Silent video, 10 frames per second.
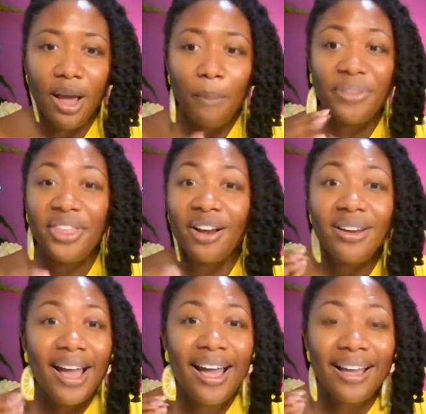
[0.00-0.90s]
But they're
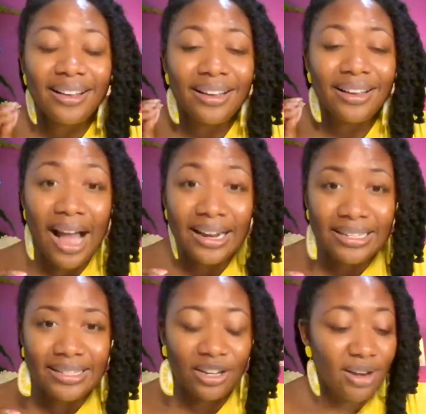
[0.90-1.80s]
not
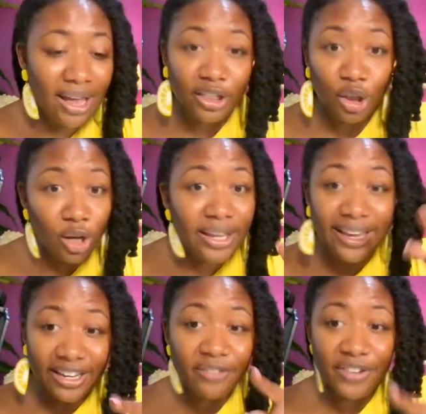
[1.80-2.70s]
cognizant. They're not looking
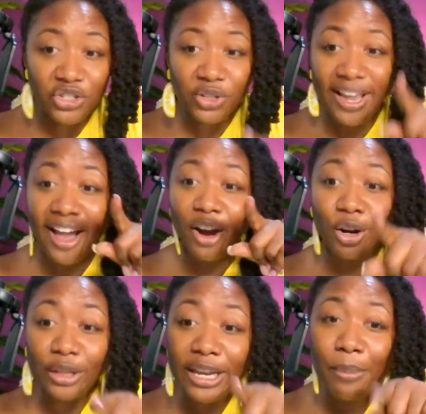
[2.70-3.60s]
individually at
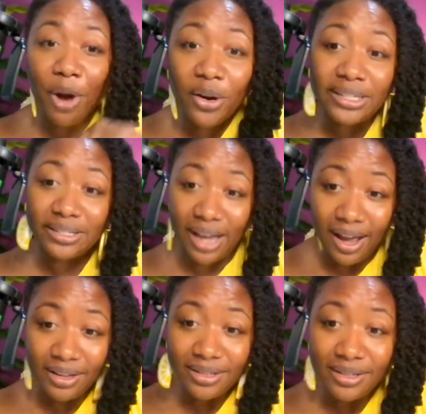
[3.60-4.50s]
Erlene Murray
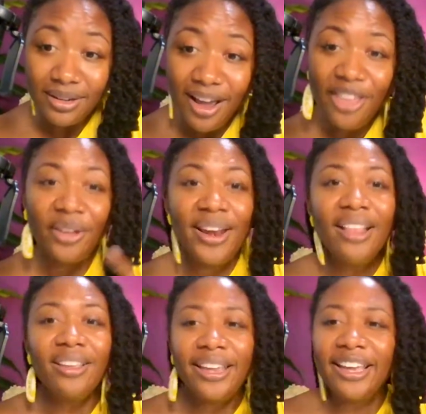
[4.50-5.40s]
stocks. They're not
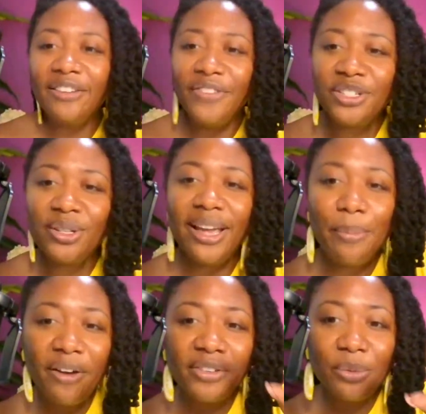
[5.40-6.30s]
looking individually at
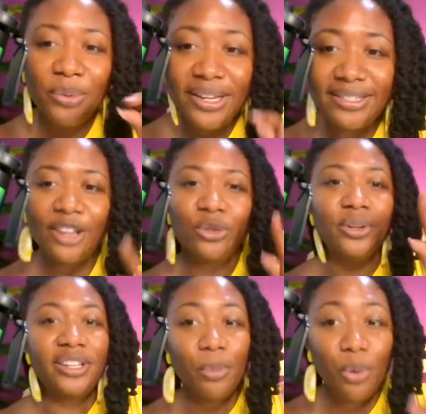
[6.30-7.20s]
Beverly Reed stocks or
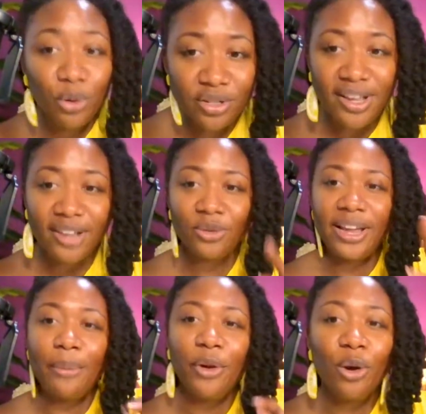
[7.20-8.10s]
Dina Porter stocks or
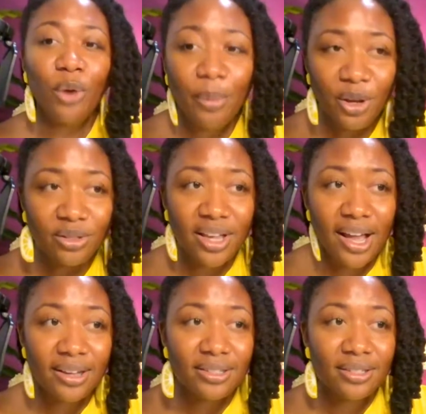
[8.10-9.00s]
Gabrielle Romeo
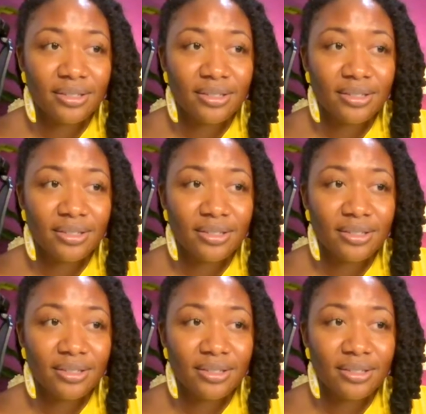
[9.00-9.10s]
stocks,